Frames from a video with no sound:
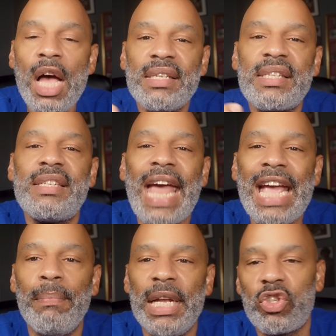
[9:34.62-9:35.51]

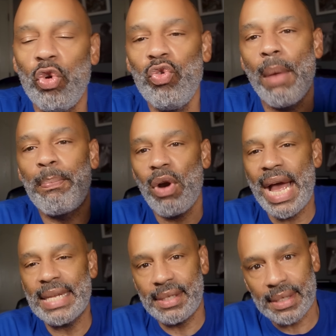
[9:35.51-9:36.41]
statement to the
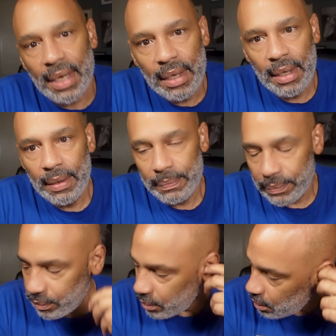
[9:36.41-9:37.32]
press.
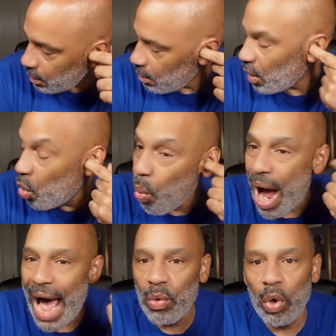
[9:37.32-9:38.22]

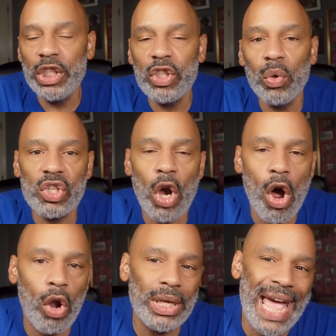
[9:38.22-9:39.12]
Why would you? It's
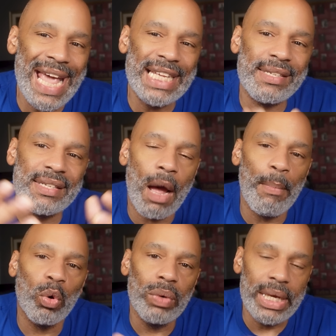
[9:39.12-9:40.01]
called a
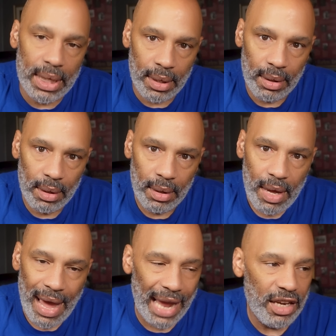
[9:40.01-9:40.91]
summary.
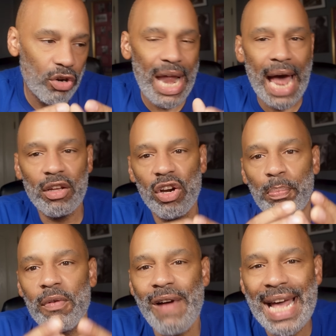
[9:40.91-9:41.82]
and you're not going to
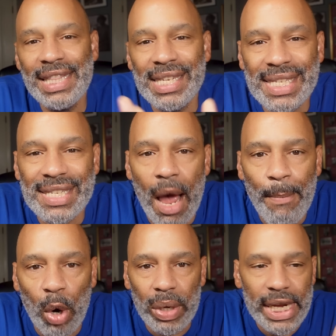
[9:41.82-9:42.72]
provide the
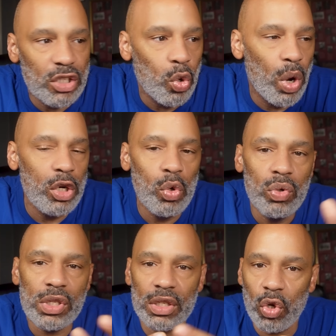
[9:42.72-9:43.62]
summary to a
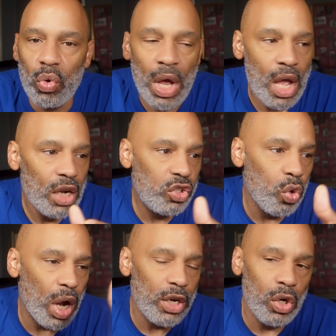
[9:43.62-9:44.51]
news to
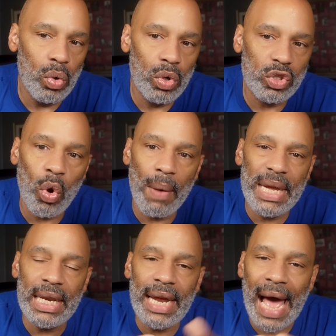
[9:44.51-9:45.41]
to a new to a
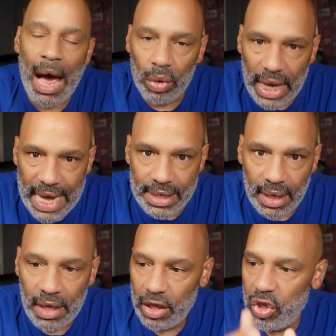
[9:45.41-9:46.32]
media outlet.
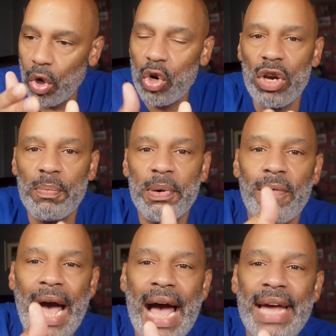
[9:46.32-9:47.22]
You're going to
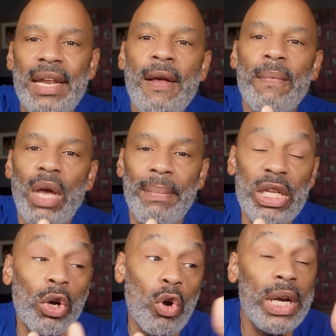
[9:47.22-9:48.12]
provide, I mean,
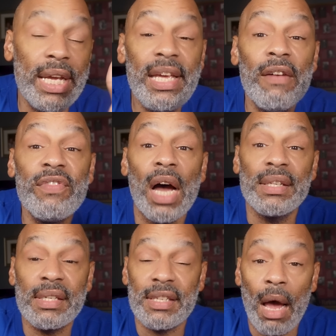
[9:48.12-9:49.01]
you're going to give a
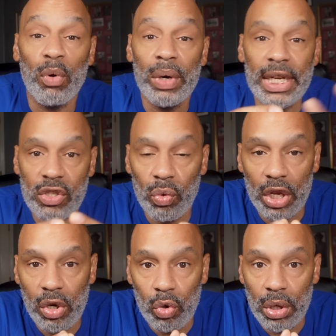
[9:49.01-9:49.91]
summary to
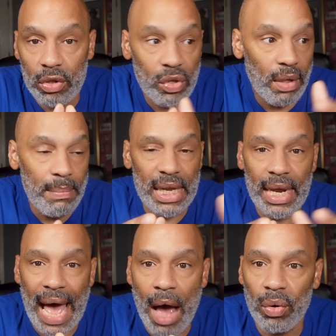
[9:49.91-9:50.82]
the new to the
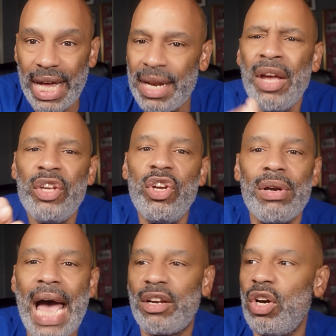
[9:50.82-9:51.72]
media outlet. You're
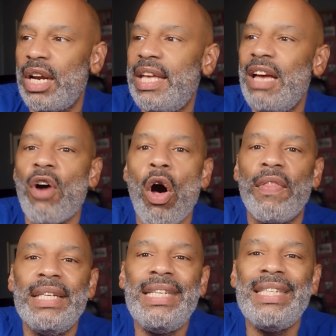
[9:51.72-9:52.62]
not going to give all
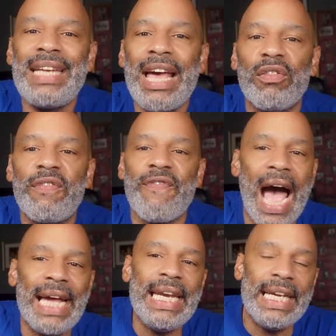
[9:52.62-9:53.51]
the detailed
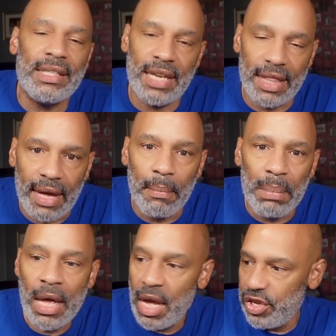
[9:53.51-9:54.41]
findings to
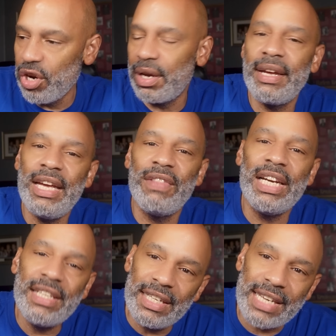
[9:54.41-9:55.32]
them. You're going to give the
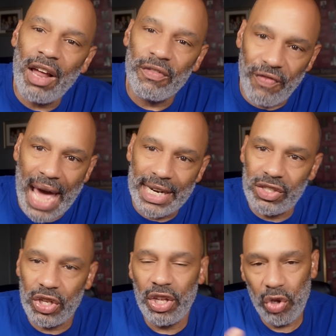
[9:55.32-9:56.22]
detailed findings
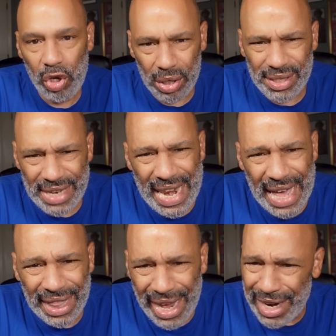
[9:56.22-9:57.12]
to the New York State
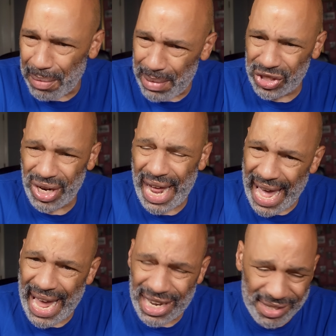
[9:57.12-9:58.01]
Athletic Commission.
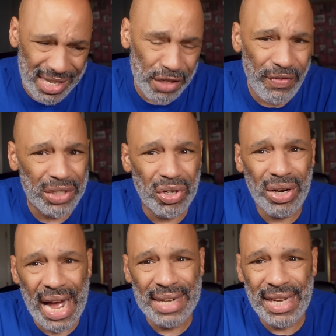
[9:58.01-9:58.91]
And since Victor
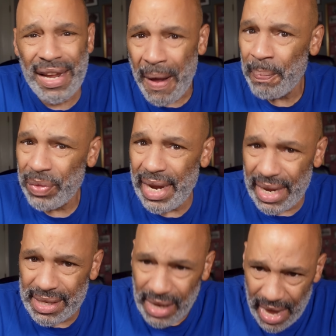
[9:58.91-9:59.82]
Conte
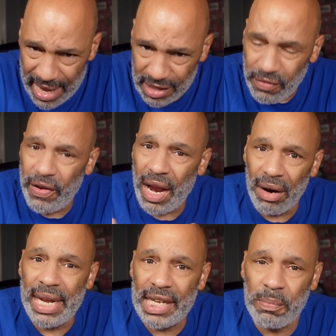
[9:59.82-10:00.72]
is is
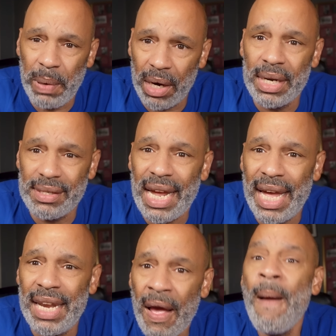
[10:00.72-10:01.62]
very experienced
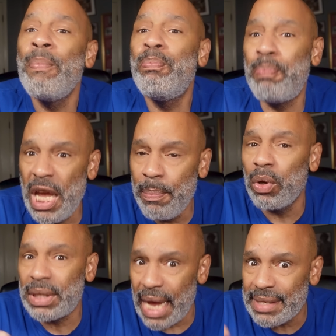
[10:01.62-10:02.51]
in
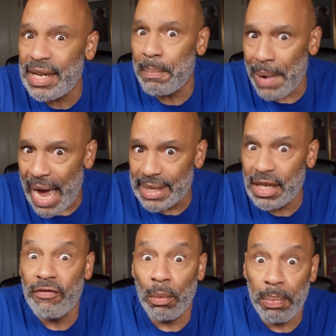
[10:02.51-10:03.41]
people testing positive for